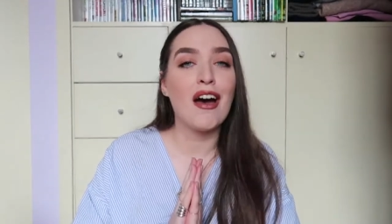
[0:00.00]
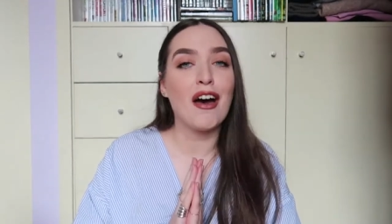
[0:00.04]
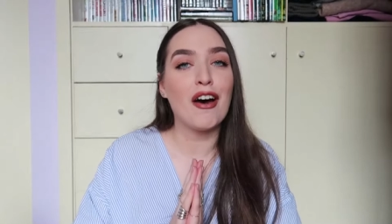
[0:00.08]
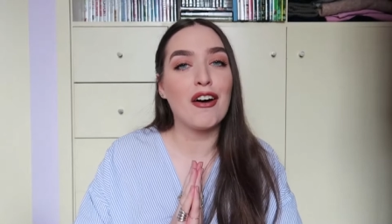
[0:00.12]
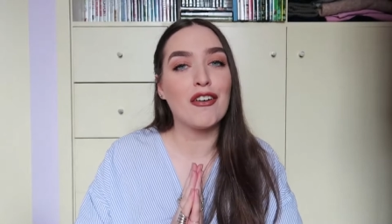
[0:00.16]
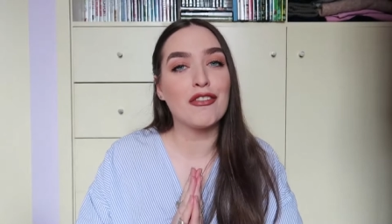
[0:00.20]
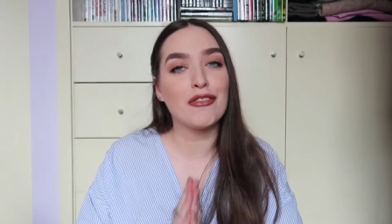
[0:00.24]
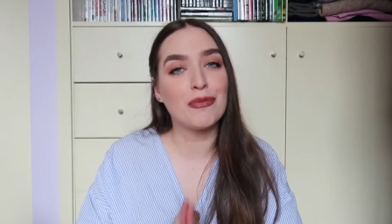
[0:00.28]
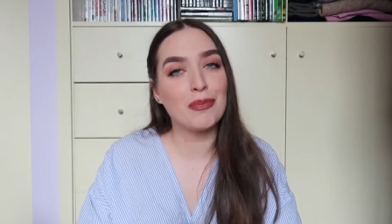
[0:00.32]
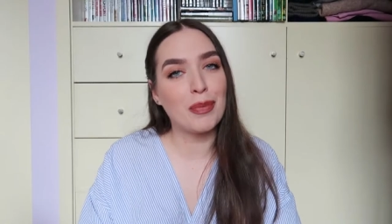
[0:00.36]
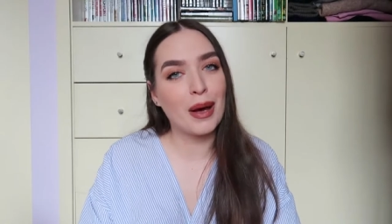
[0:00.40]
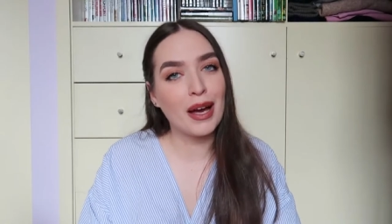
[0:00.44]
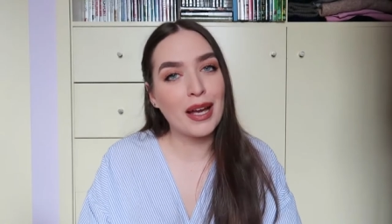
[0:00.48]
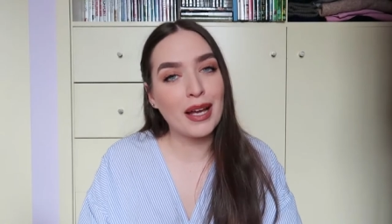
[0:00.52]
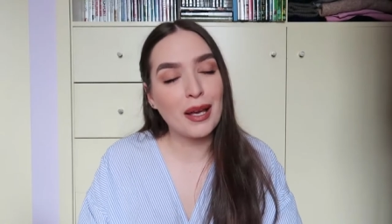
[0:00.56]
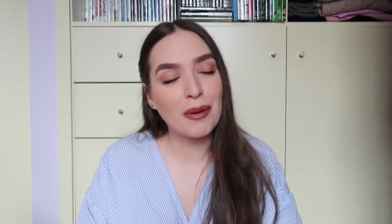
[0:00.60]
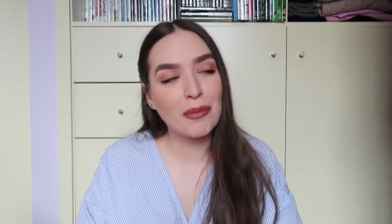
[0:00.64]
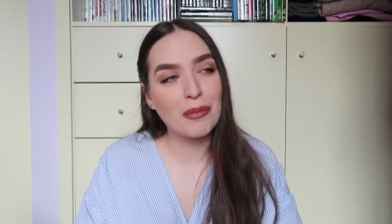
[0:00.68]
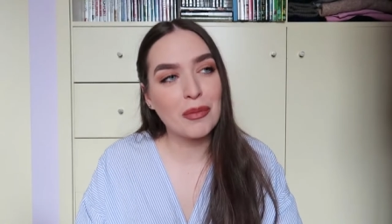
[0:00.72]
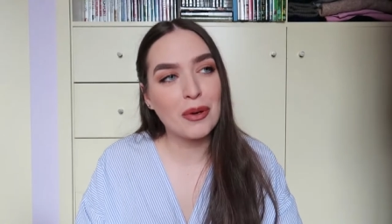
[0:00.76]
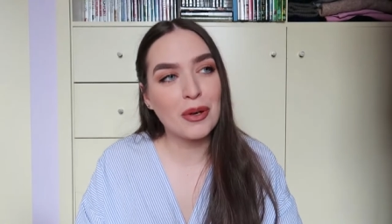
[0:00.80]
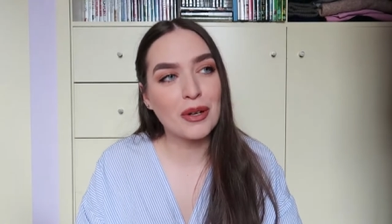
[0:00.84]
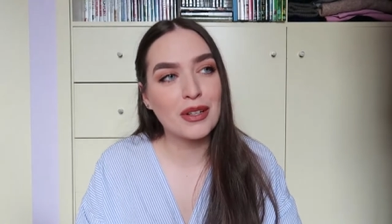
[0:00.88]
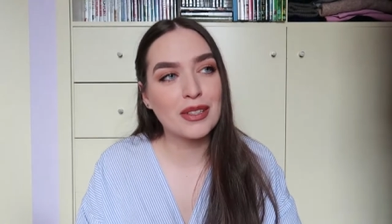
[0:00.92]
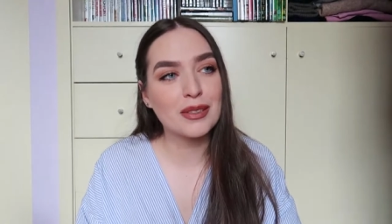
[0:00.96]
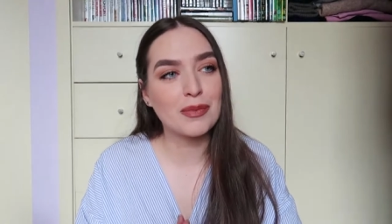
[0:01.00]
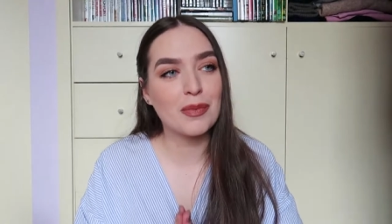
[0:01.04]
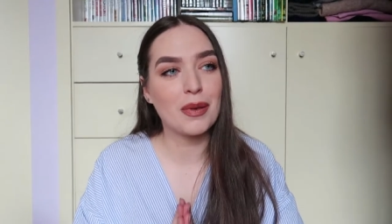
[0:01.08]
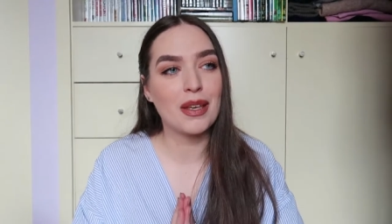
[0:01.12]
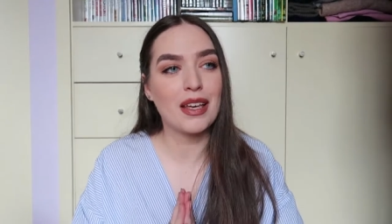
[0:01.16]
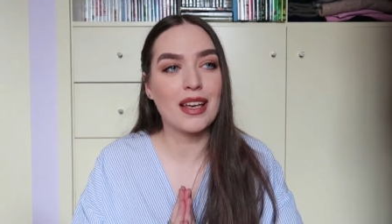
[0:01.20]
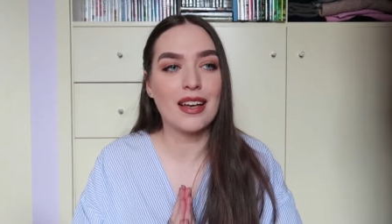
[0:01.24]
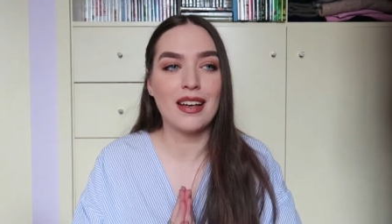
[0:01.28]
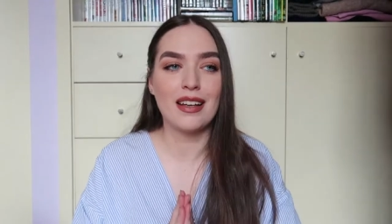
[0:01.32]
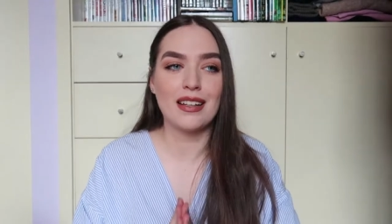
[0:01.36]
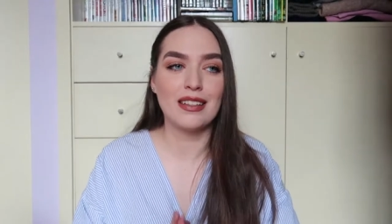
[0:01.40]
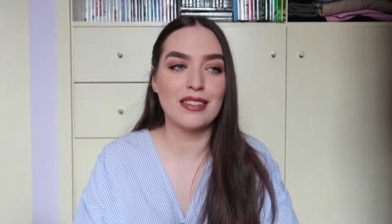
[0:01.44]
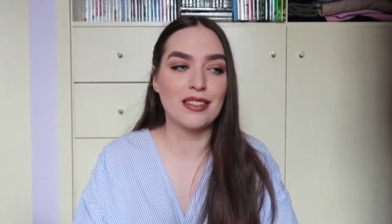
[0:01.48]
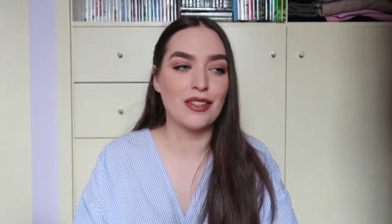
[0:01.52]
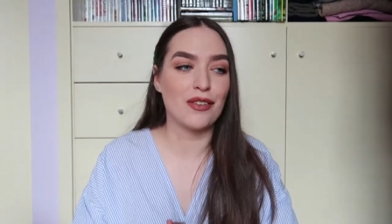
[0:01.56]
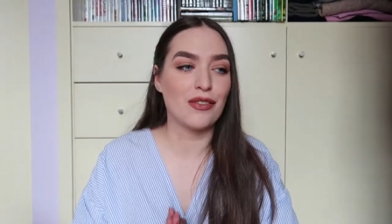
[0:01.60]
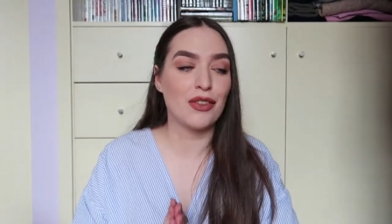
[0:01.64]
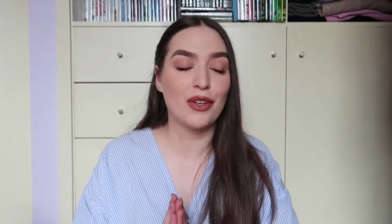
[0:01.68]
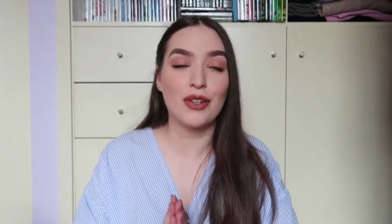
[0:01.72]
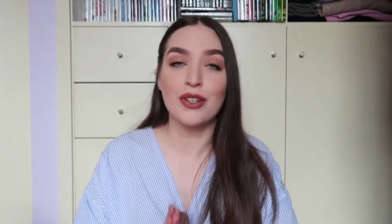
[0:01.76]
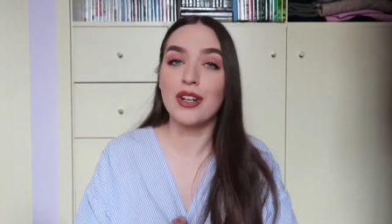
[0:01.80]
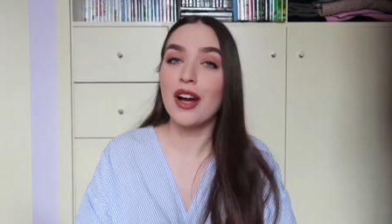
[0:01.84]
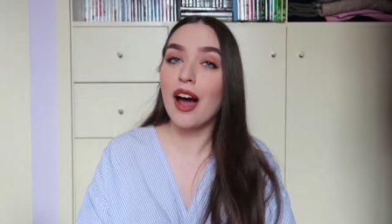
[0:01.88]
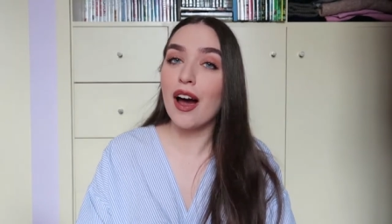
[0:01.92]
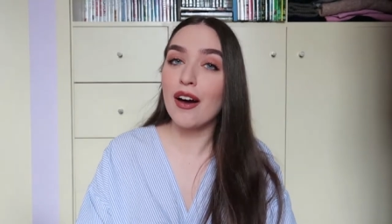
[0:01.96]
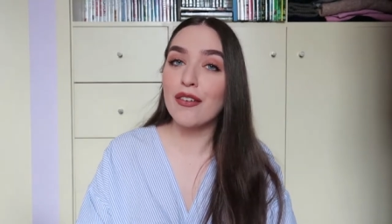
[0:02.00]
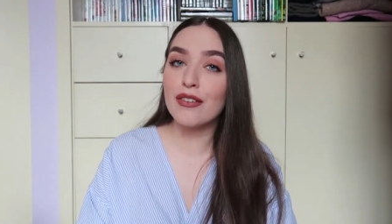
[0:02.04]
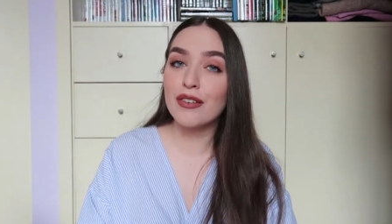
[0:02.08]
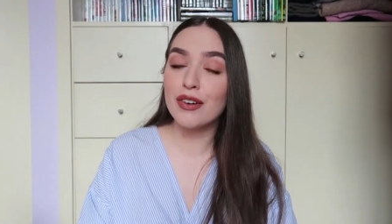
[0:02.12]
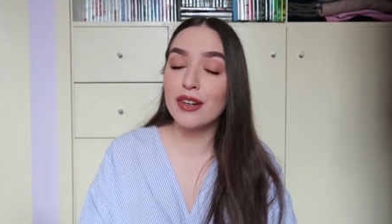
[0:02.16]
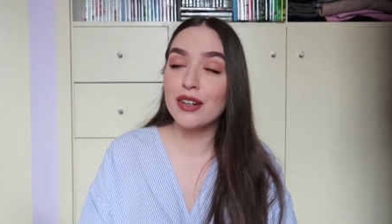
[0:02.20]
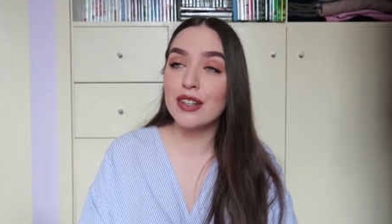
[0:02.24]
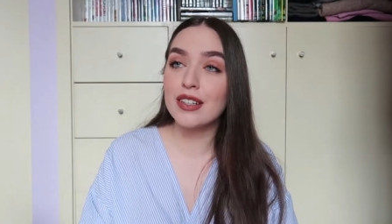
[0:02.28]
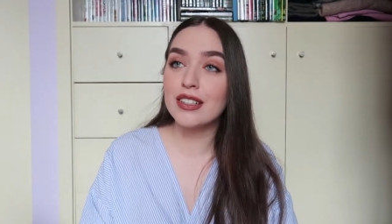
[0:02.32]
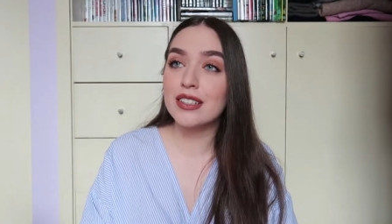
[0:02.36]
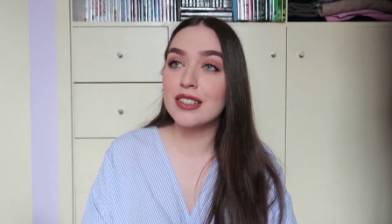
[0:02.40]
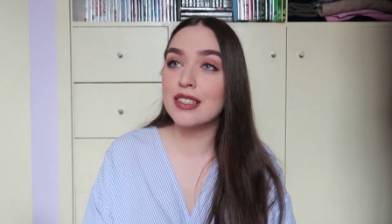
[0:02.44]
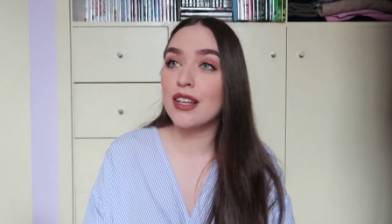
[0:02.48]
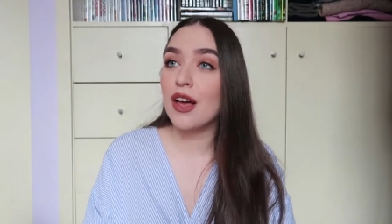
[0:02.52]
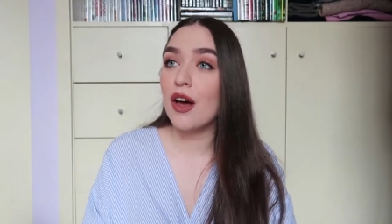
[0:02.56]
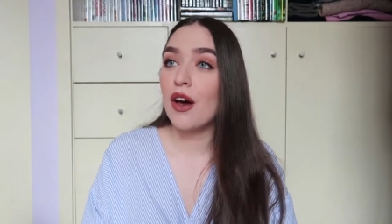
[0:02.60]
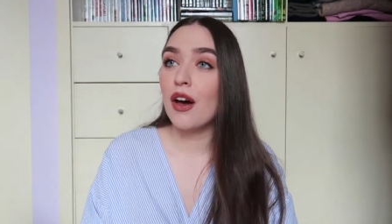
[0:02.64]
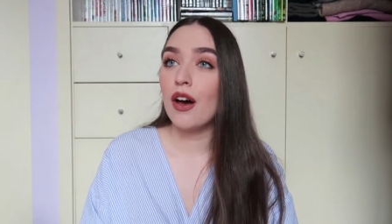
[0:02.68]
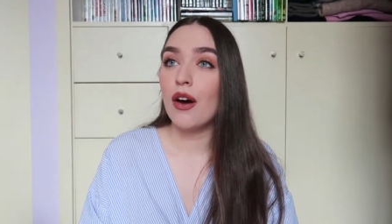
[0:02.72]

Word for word: of buying books because of their covers,